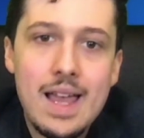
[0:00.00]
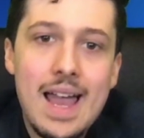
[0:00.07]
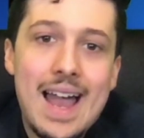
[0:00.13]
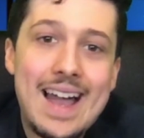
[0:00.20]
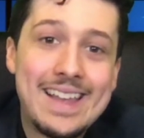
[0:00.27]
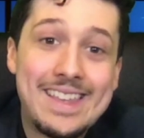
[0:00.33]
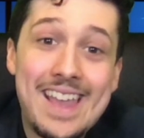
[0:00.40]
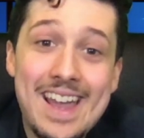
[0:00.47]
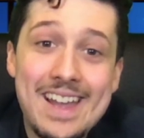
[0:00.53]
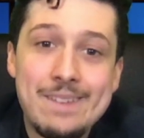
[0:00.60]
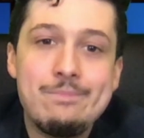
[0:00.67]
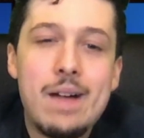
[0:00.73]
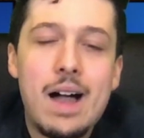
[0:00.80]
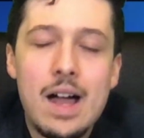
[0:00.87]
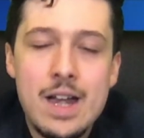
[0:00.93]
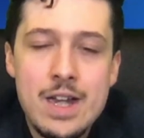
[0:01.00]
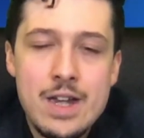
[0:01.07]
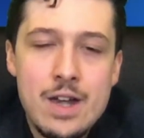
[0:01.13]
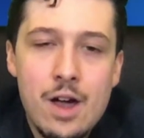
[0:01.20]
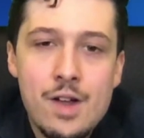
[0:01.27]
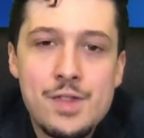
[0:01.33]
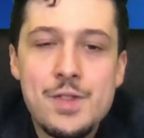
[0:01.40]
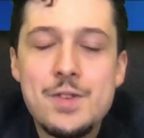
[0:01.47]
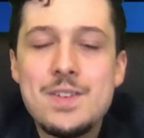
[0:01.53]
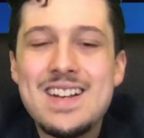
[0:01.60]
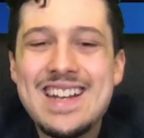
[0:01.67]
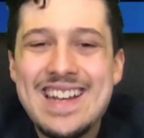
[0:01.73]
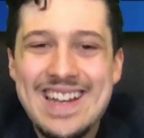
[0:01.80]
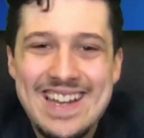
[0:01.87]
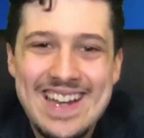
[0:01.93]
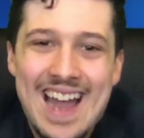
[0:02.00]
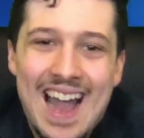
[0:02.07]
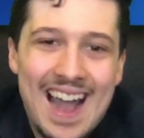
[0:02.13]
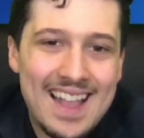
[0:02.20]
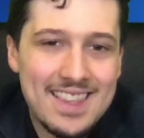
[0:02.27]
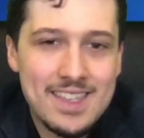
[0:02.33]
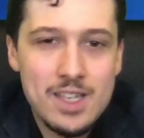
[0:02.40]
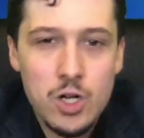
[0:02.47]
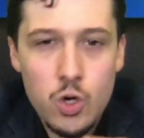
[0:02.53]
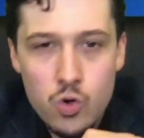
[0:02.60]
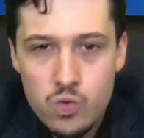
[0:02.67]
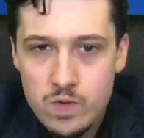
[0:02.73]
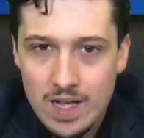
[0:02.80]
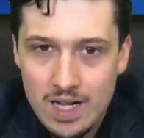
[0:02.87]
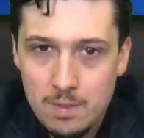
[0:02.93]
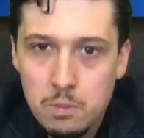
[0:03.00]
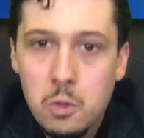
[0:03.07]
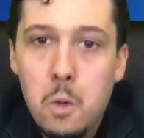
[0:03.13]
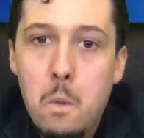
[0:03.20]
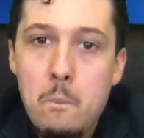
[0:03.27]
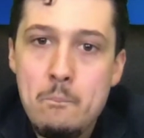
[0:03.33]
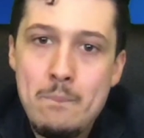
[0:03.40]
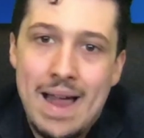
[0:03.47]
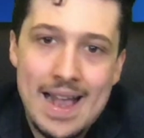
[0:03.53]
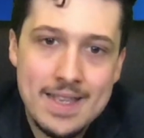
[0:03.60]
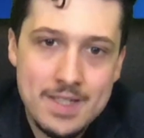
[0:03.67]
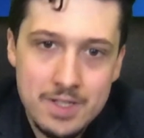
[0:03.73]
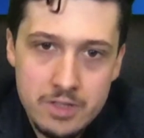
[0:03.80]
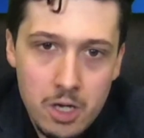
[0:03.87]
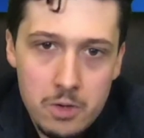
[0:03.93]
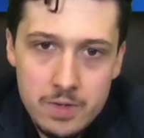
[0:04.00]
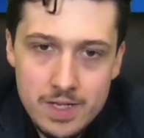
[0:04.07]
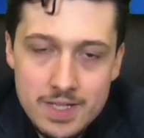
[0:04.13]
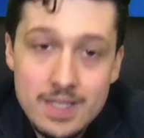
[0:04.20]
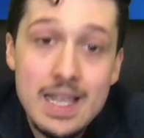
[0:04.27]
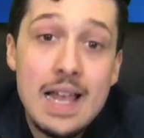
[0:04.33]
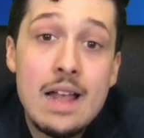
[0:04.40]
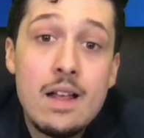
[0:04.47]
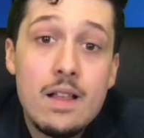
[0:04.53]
Again, another not credible Macedonist,